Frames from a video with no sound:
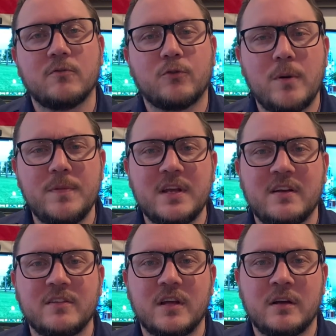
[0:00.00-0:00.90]
from
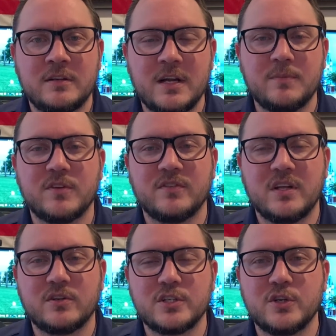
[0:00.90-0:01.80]
the attempts of
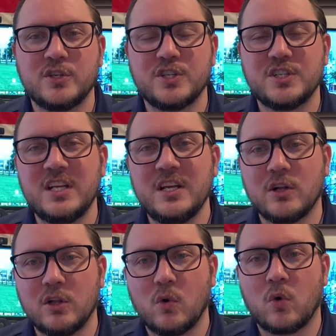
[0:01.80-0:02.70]
others to
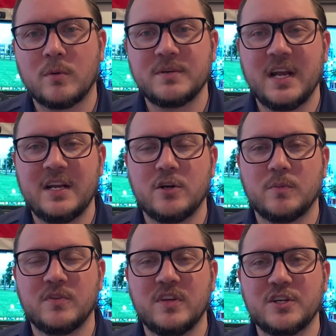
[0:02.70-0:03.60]
steal or obtain your
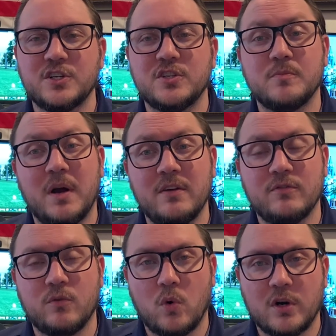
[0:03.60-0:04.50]
possessions by
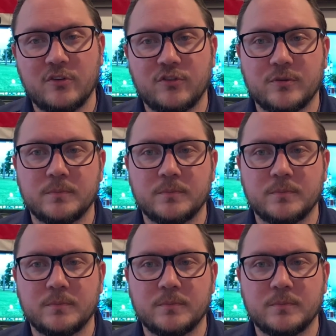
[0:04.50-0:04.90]
force.